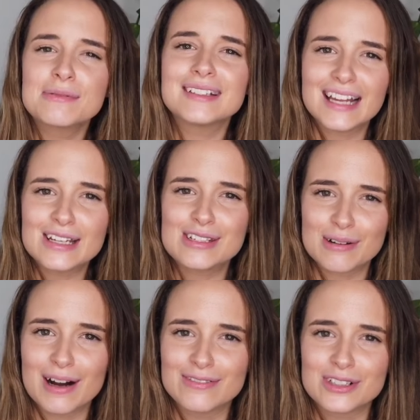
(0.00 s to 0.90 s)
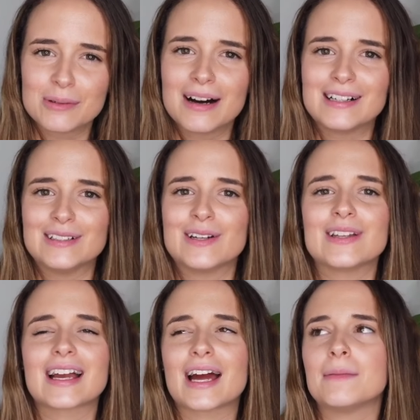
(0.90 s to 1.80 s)
to relate to after a while, you know?
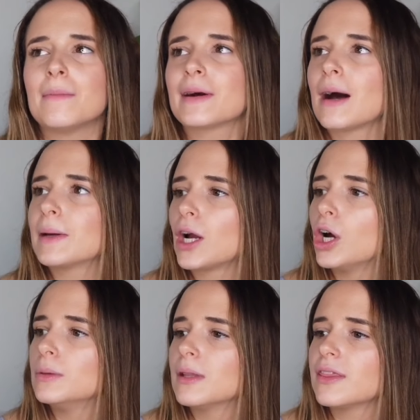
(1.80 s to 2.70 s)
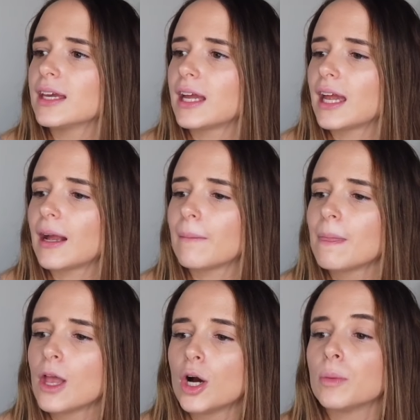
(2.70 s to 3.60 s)
Like, I remember coming home and thinking,
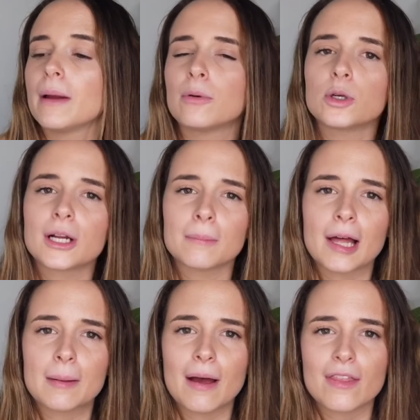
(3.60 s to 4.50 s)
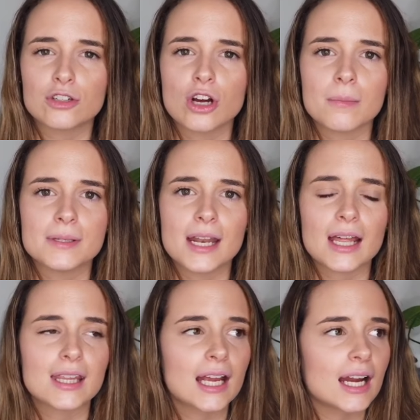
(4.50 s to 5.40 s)
or people would complain about their jobs, and
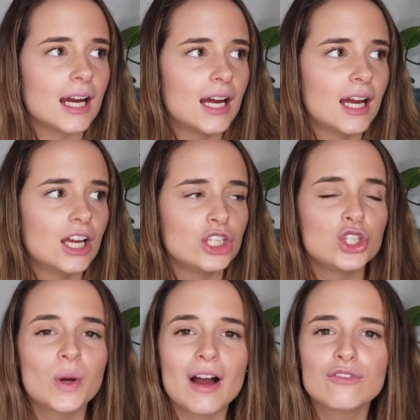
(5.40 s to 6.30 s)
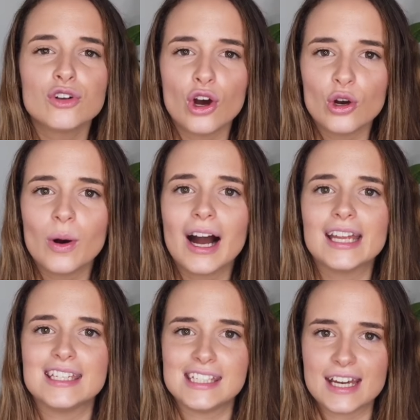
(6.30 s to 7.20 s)
I think, you have no
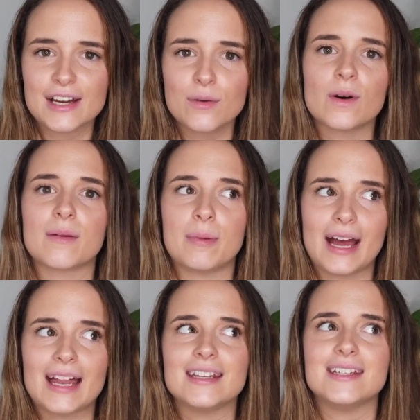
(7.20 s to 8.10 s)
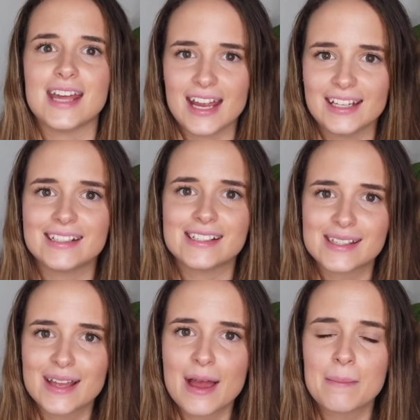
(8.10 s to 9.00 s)
idea what a bad day
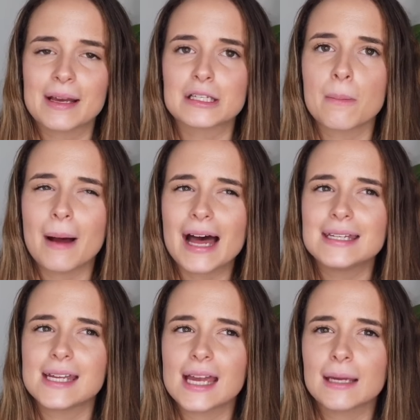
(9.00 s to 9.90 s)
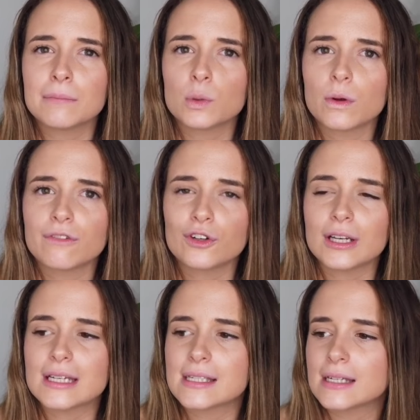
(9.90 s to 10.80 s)
is. Because a bad day in
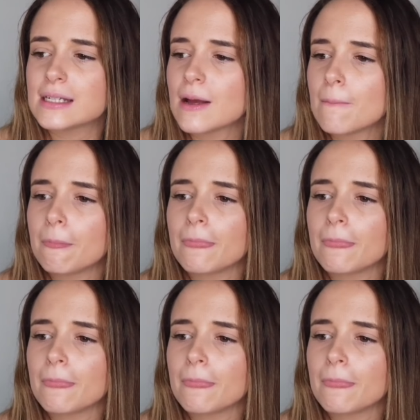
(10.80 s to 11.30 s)
midwifery isn't,